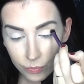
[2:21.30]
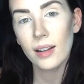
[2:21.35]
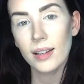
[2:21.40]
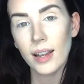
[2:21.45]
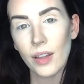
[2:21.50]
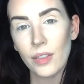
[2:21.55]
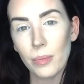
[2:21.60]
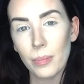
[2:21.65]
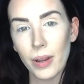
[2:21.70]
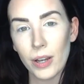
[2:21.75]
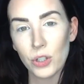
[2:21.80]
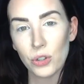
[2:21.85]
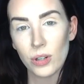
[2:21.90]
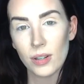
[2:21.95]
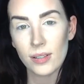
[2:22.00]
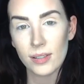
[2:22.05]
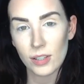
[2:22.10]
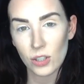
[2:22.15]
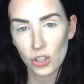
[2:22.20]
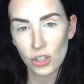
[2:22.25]
Now that my
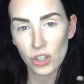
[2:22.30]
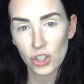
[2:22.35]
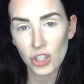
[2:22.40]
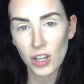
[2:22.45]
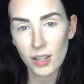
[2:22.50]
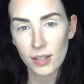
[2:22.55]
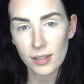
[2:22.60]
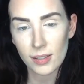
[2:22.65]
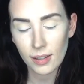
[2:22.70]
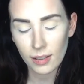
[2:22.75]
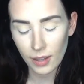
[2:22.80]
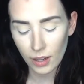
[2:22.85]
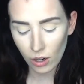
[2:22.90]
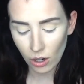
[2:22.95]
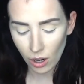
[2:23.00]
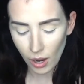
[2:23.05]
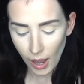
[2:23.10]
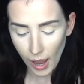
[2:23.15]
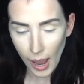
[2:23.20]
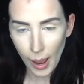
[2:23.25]
transition shade is in
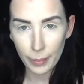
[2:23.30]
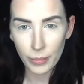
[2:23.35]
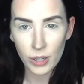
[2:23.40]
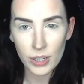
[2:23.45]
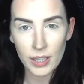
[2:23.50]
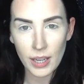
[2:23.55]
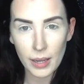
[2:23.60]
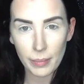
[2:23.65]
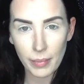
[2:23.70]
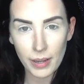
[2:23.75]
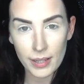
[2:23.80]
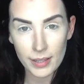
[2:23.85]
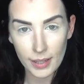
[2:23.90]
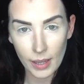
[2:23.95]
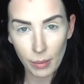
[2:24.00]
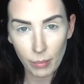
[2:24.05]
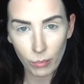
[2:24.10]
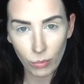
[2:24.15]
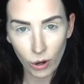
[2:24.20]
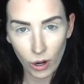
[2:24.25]
there, I'm going to take my
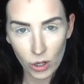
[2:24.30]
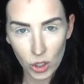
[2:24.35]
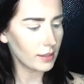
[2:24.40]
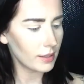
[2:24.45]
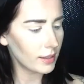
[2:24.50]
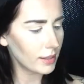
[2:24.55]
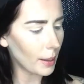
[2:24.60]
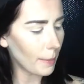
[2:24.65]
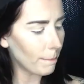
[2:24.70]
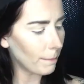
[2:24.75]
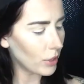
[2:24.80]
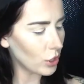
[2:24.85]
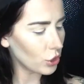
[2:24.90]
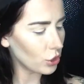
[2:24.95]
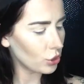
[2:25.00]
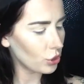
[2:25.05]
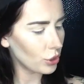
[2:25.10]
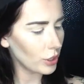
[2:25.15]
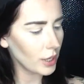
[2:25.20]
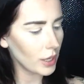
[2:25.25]
same brush,
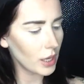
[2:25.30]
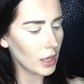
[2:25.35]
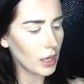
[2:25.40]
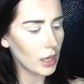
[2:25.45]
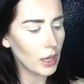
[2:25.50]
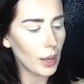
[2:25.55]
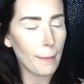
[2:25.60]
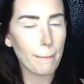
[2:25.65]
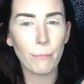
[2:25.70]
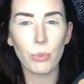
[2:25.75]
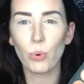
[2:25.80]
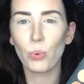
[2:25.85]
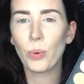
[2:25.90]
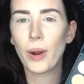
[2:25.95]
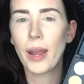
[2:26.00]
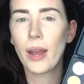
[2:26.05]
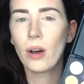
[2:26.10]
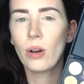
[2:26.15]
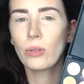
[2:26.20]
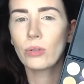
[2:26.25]
mustardy
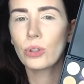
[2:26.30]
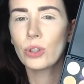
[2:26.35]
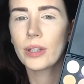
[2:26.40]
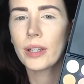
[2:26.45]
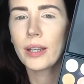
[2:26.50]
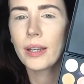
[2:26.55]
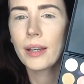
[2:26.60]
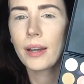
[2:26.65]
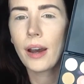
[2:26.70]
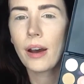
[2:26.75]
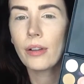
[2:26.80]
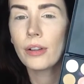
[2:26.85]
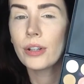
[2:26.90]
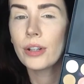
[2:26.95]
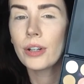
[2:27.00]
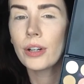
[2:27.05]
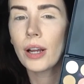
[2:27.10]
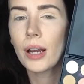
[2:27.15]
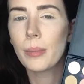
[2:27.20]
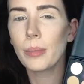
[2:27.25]
brown looking
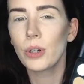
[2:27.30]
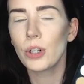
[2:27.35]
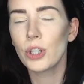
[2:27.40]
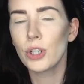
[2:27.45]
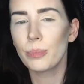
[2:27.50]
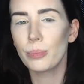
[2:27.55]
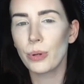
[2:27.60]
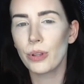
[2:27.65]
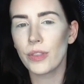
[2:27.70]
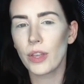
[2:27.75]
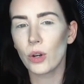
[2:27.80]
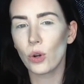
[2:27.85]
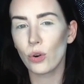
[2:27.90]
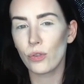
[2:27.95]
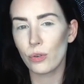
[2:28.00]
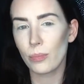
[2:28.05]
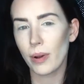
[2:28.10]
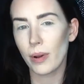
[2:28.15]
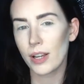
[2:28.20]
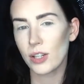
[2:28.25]
color. I'm going to put that
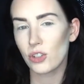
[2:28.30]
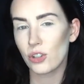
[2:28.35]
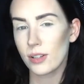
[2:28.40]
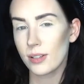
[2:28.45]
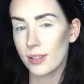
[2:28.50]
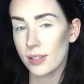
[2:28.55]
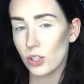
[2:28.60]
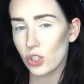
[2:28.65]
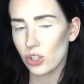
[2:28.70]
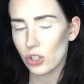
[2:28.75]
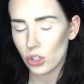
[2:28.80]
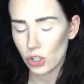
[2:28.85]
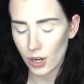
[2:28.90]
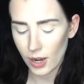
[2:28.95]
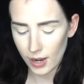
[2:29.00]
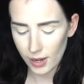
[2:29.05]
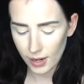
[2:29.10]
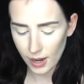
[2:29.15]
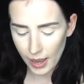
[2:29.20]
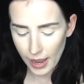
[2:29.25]
over my transition
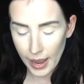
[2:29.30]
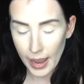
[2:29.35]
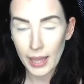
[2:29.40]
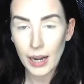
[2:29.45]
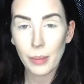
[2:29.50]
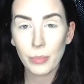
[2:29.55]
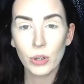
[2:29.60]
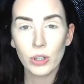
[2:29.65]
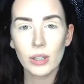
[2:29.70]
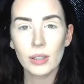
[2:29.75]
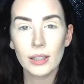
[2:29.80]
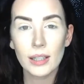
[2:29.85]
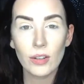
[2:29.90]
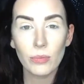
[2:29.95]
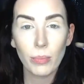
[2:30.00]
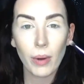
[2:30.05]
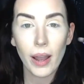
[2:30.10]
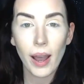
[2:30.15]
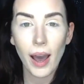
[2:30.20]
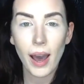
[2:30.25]
shade, and I'm going to leave
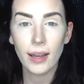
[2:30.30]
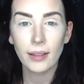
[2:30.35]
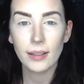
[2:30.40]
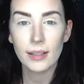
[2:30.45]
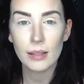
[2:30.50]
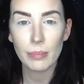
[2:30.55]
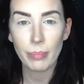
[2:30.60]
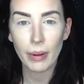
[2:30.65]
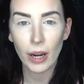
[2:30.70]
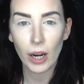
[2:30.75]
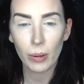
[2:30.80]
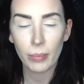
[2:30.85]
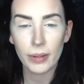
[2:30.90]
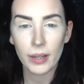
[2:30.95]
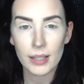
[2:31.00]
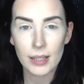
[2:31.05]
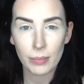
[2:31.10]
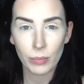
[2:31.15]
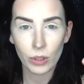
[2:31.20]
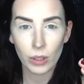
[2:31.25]
my eyelids bare
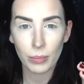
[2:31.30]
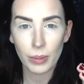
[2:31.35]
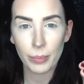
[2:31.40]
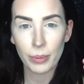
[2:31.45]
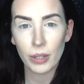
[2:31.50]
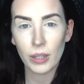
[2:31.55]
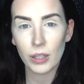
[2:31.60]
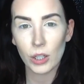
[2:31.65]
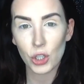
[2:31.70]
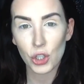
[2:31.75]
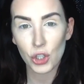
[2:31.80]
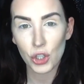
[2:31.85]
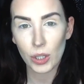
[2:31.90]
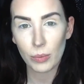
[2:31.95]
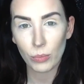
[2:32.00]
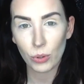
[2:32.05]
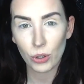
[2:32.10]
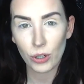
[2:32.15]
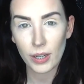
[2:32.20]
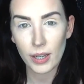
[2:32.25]
because I'm going to be putting a
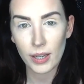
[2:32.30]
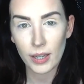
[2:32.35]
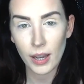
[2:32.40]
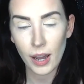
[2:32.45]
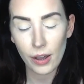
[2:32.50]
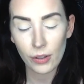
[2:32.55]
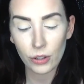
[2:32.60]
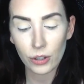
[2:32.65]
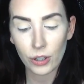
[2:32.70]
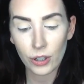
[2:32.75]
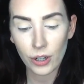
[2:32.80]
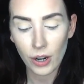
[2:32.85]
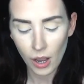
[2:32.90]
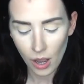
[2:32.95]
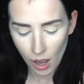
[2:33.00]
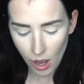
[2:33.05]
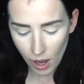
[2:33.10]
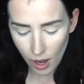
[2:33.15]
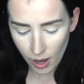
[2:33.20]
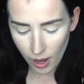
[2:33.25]
shimmery color
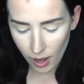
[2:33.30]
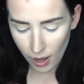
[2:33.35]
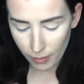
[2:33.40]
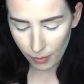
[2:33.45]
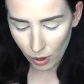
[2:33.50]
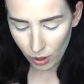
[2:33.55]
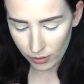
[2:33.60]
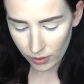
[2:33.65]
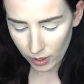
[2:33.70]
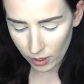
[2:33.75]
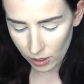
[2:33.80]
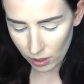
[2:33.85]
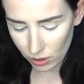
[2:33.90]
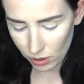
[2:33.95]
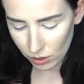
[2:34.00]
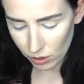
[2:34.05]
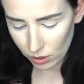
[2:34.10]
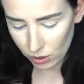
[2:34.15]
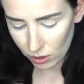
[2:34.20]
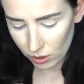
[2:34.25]
on there.
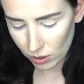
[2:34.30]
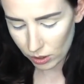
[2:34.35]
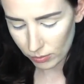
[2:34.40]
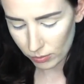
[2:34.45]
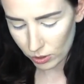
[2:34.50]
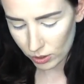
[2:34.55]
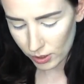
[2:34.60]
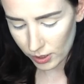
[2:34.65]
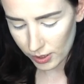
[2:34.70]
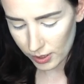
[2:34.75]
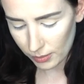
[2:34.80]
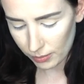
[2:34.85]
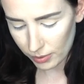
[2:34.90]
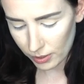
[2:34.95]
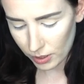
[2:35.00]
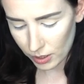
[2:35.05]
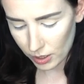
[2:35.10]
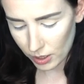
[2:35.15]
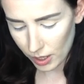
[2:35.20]
So I'm just going to dip into